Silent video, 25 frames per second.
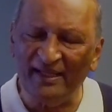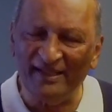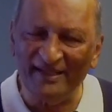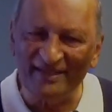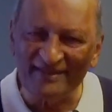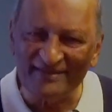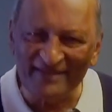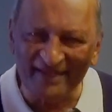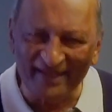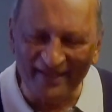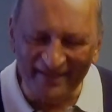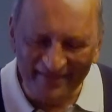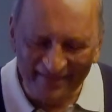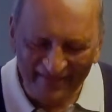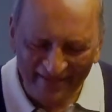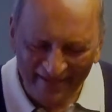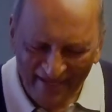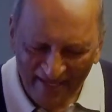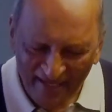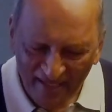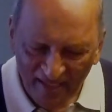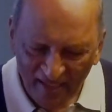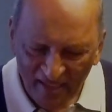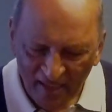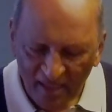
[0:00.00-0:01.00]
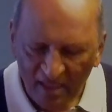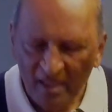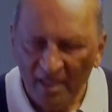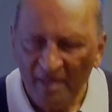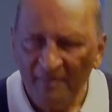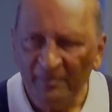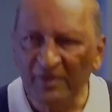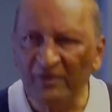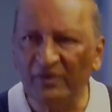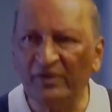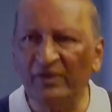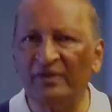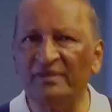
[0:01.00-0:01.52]
He said,
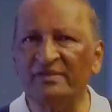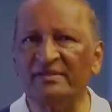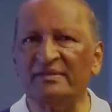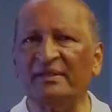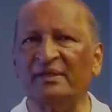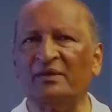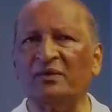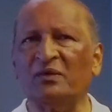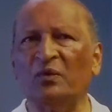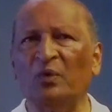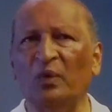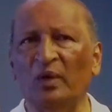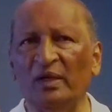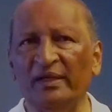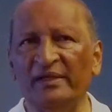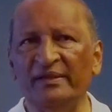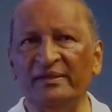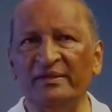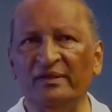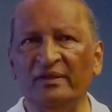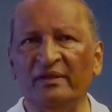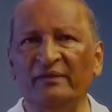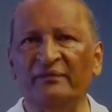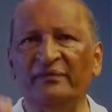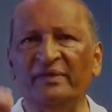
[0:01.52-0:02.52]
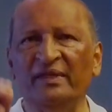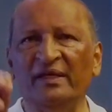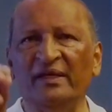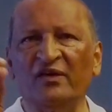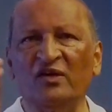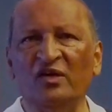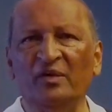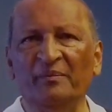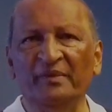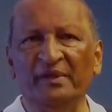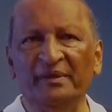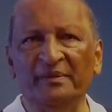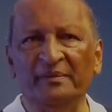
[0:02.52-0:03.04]
Because the quality of their
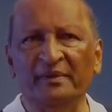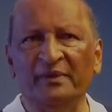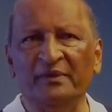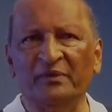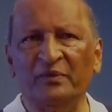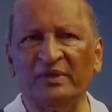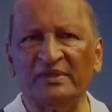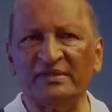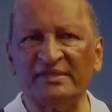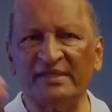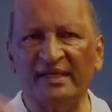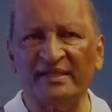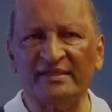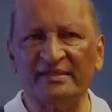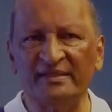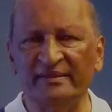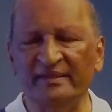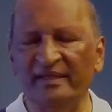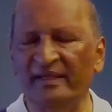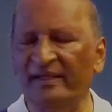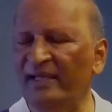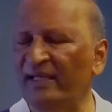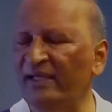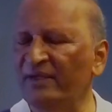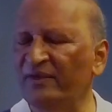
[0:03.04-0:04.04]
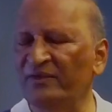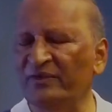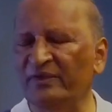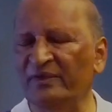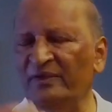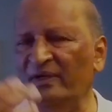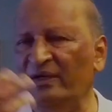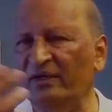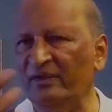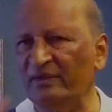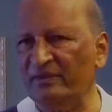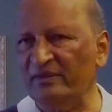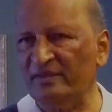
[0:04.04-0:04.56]
commitment was such that I could
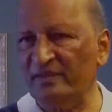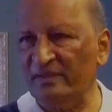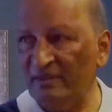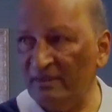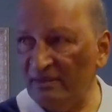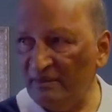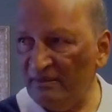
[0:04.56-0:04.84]
not.